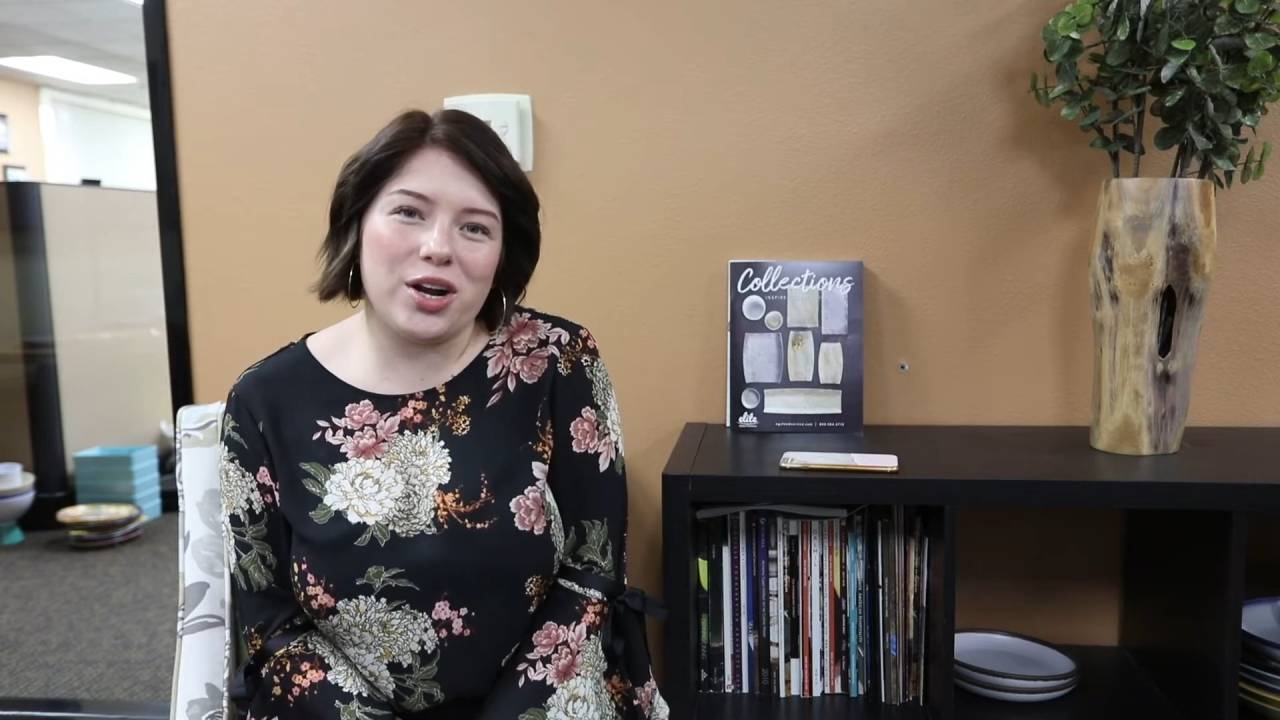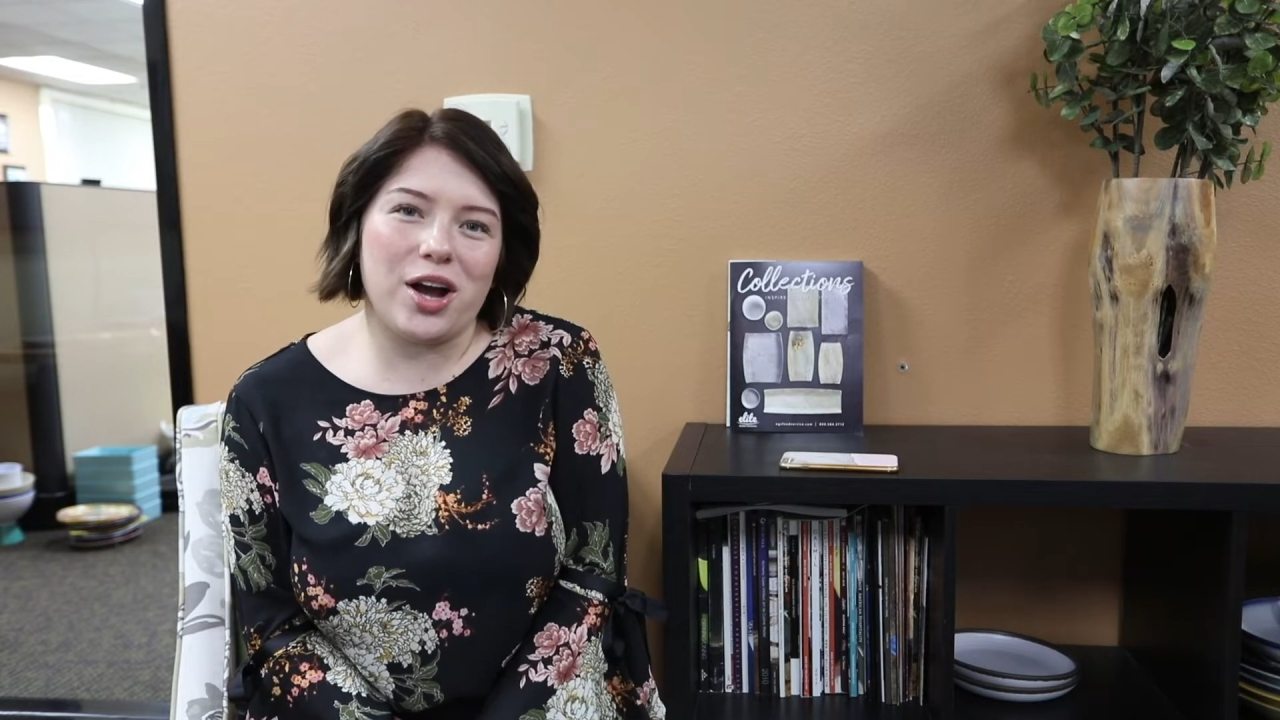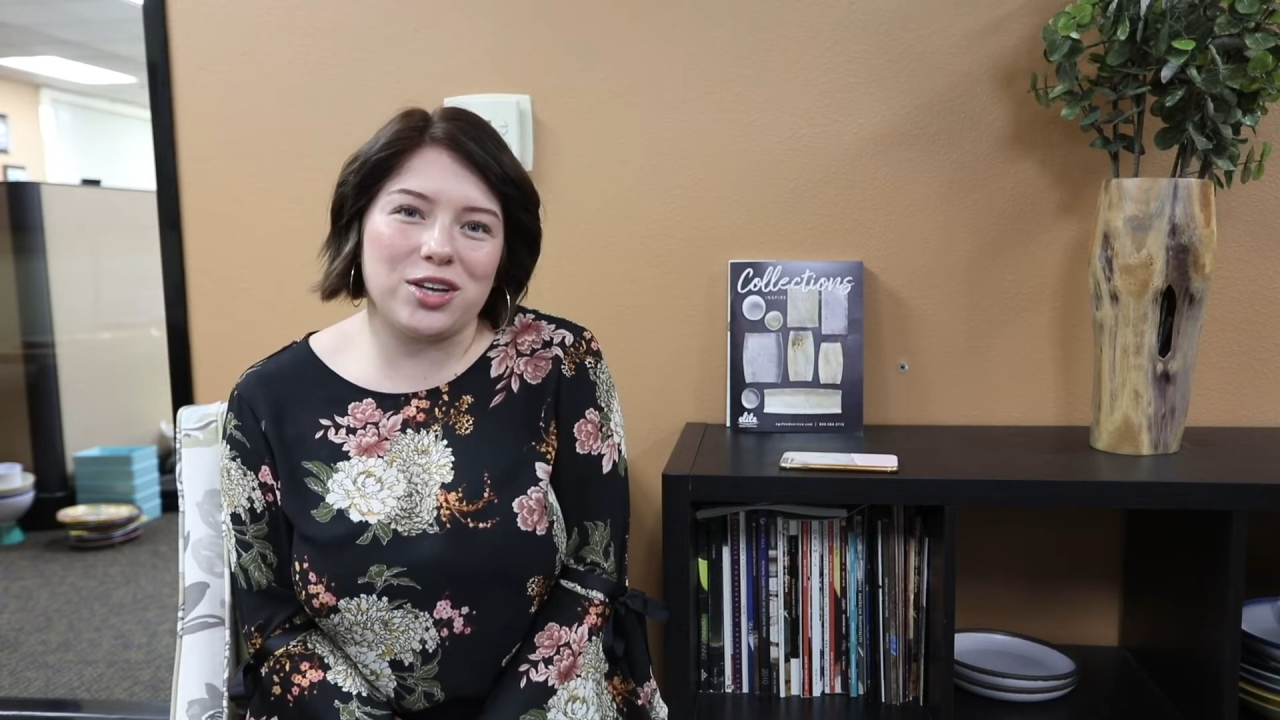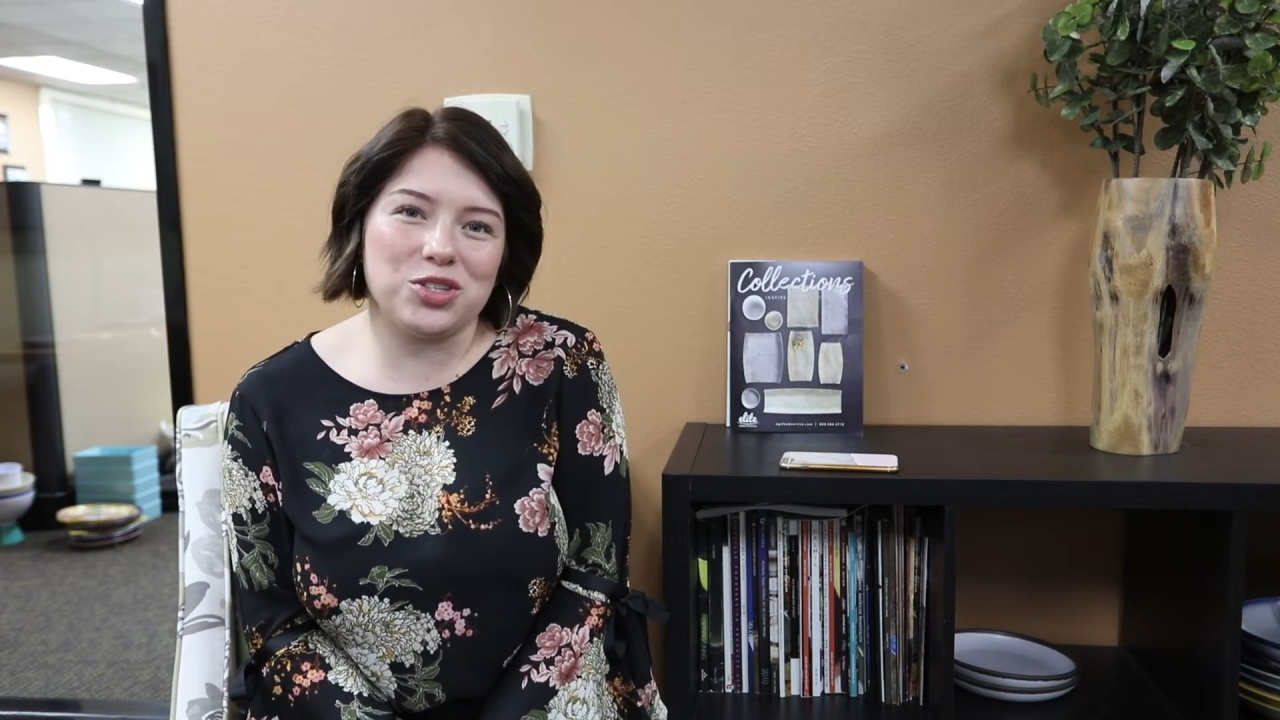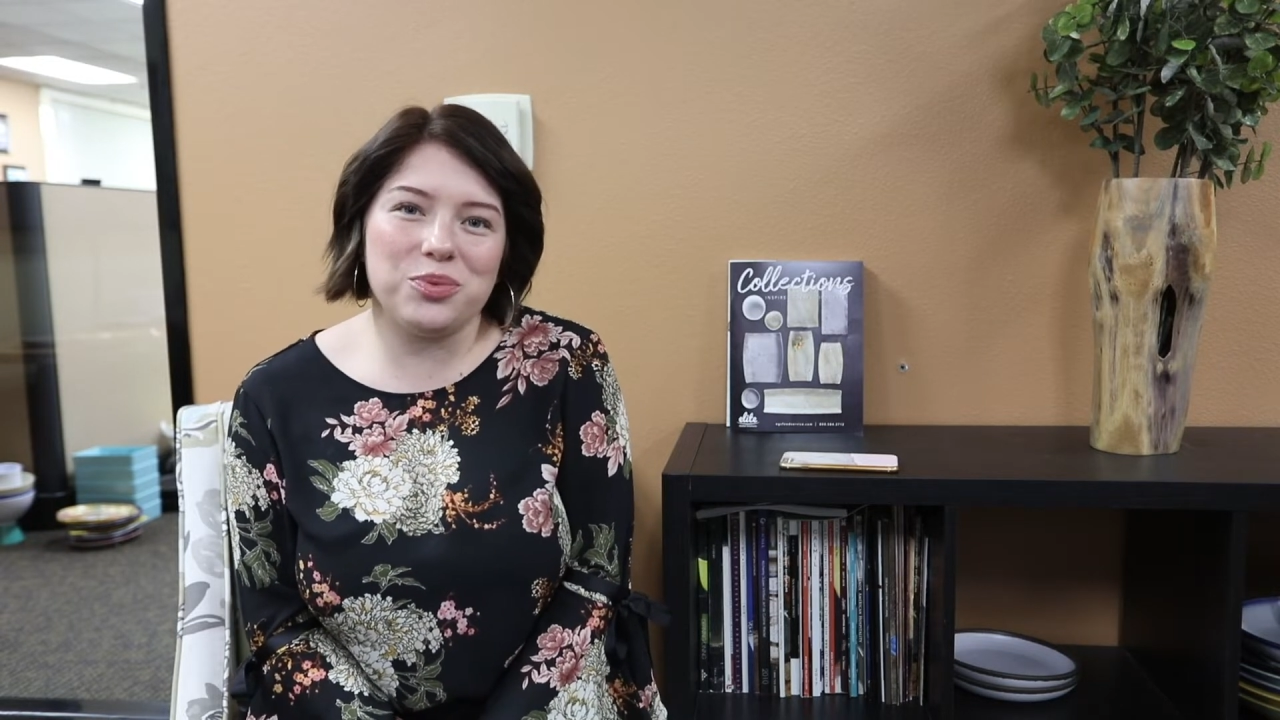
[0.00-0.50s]

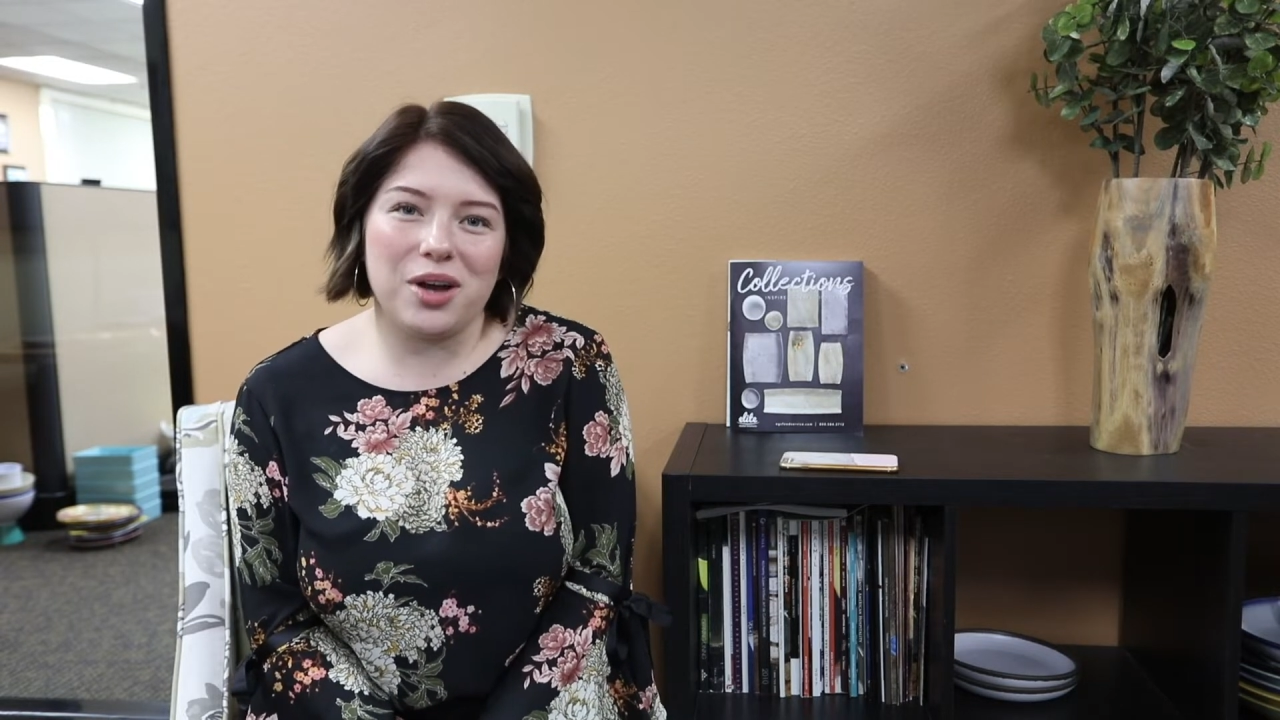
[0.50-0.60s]
our costume